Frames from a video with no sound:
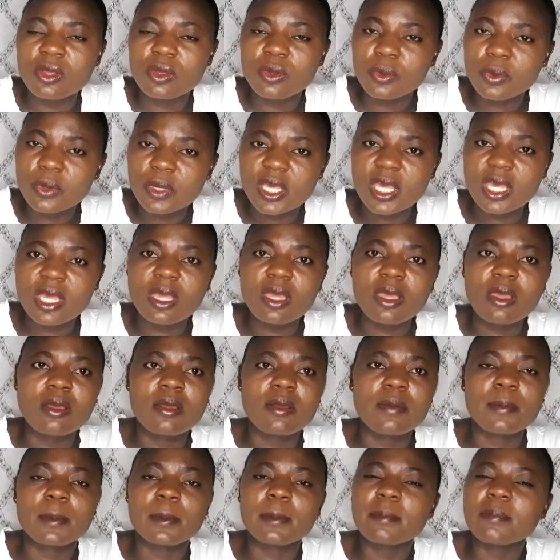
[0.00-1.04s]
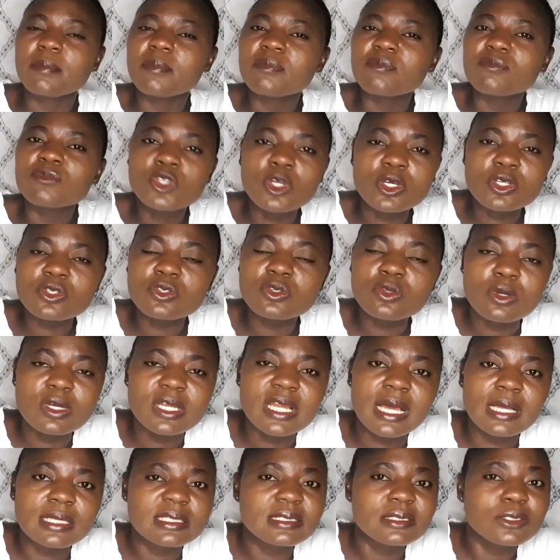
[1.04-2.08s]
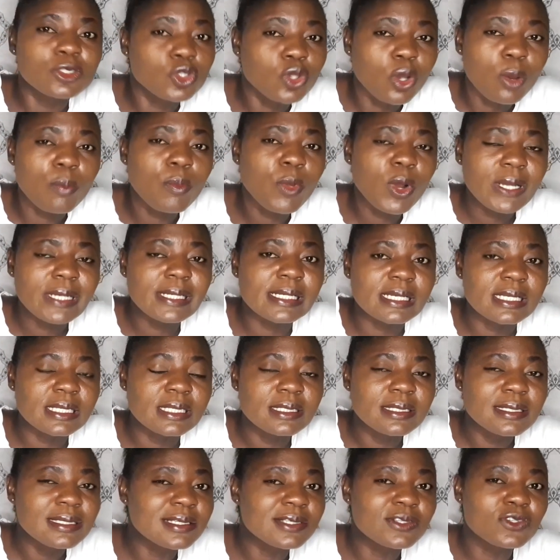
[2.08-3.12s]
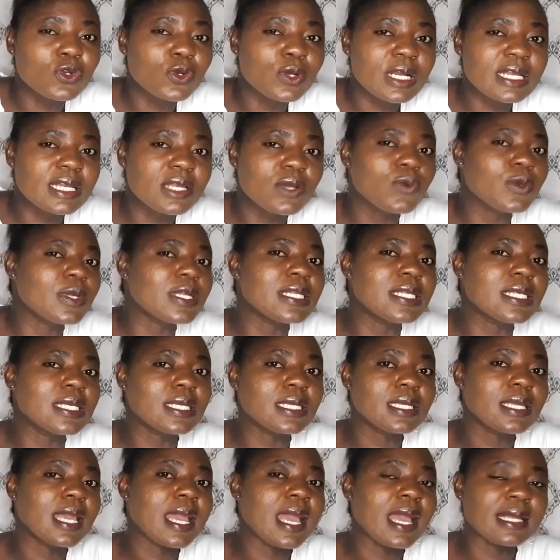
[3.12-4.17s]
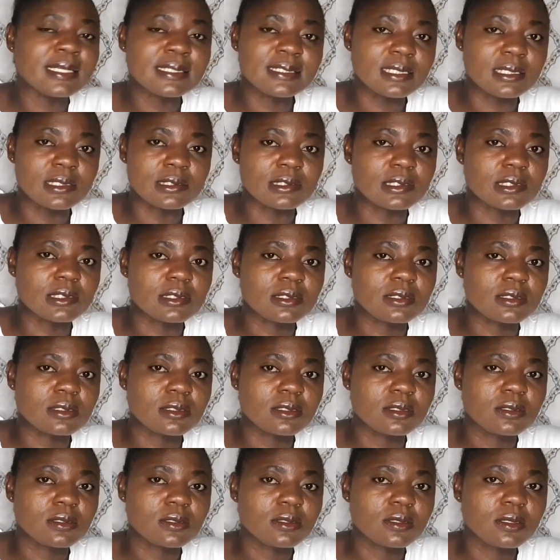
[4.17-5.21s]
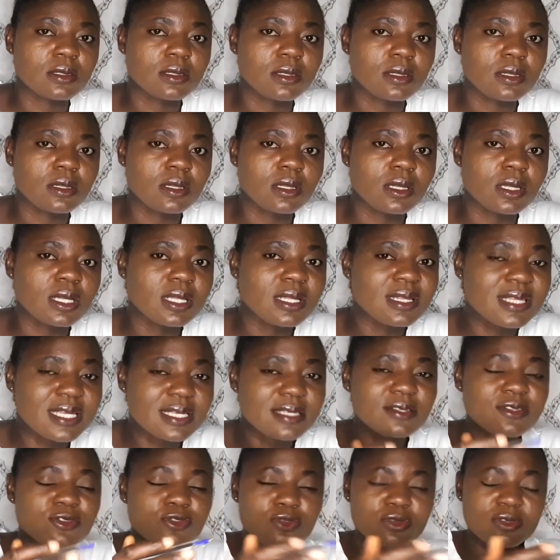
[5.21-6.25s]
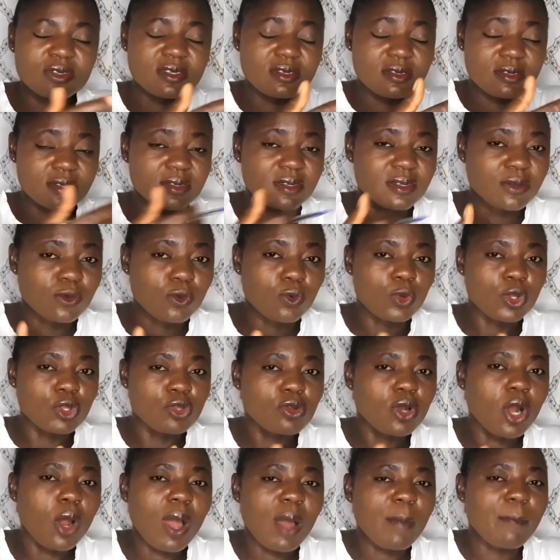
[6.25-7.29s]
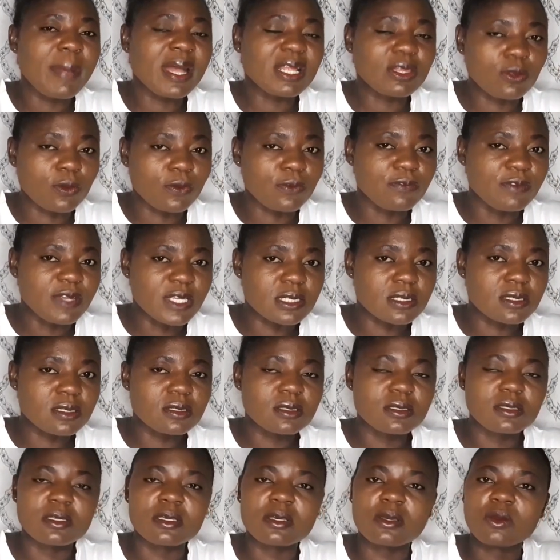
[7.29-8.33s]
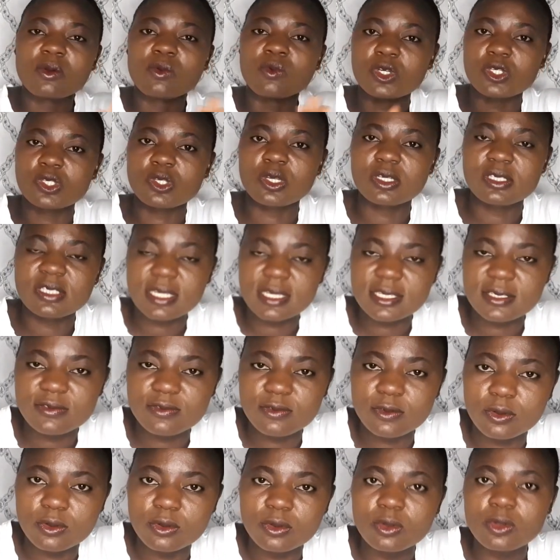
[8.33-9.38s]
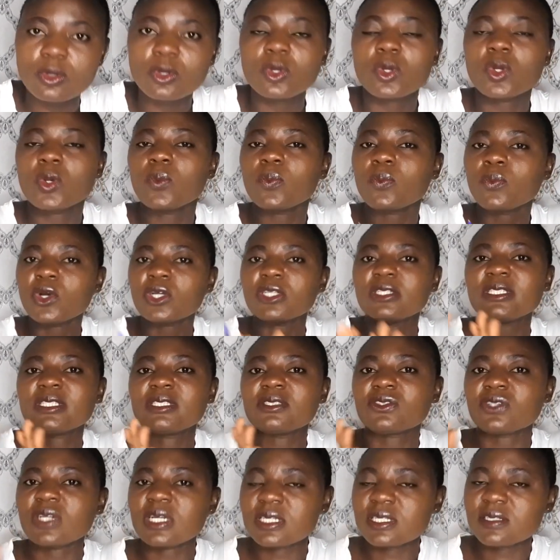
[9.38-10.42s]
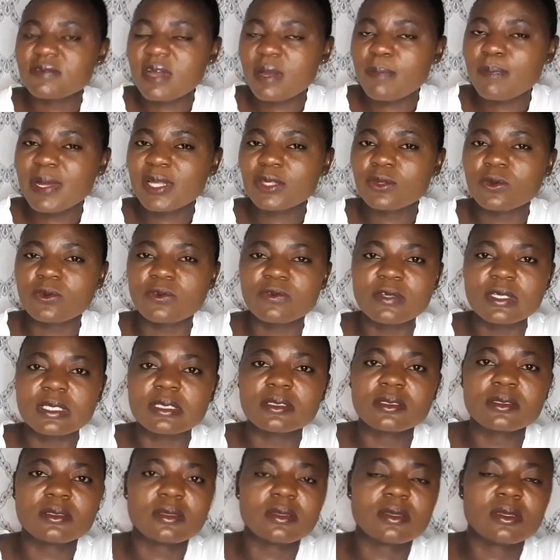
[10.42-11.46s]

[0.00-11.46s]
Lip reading: okay, just know that your money is already with the agent. The withdrawal part of it was successful, but the transfer part of it